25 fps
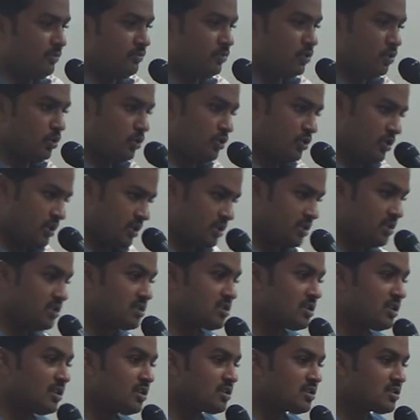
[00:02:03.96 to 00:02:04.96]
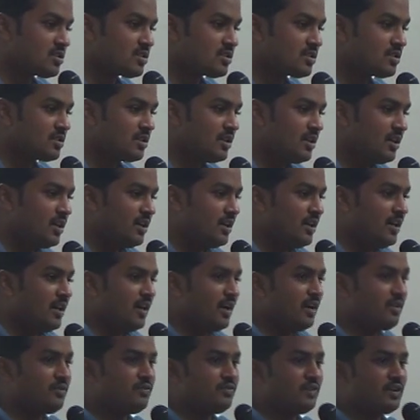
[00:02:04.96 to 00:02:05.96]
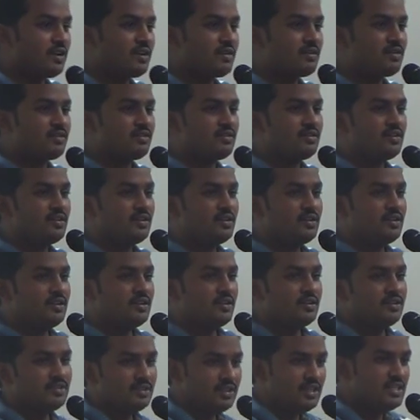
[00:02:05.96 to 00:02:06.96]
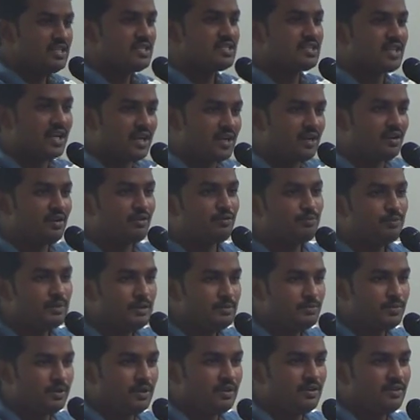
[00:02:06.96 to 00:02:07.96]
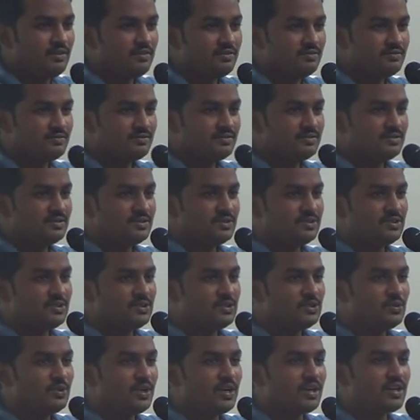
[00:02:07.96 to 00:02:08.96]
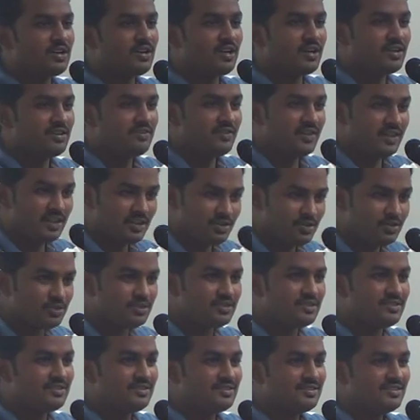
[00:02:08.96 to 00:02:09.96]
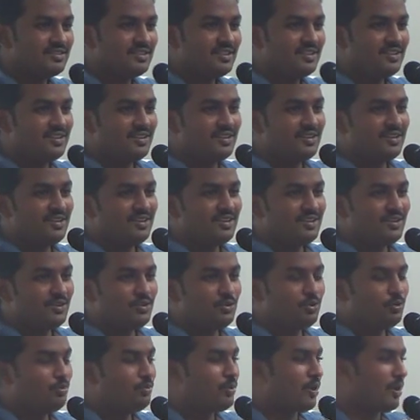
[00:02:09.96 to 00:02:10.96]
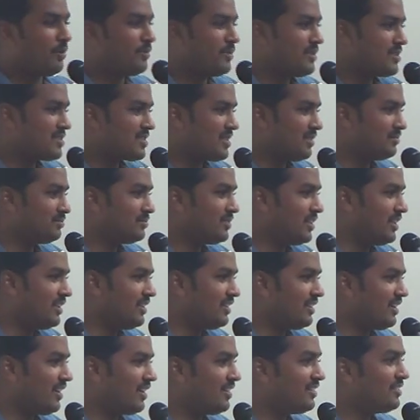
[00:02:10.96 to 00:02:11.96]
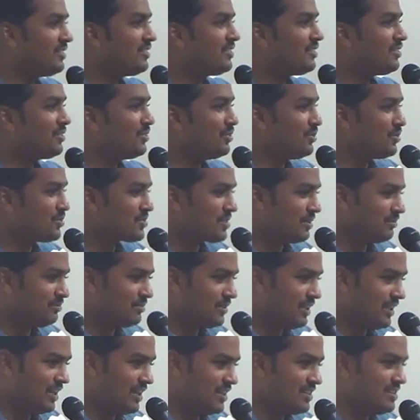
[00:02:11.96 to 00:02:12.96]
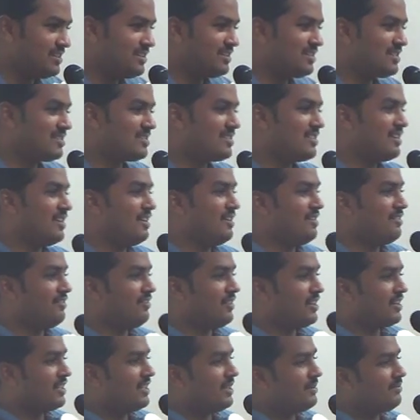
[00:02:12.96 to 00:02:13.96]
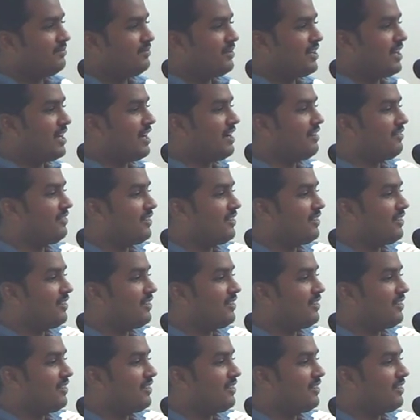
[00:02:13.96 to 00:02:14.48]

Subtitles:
from those registers, and for these kind of people who are not very good, who promise something and do something else, for them we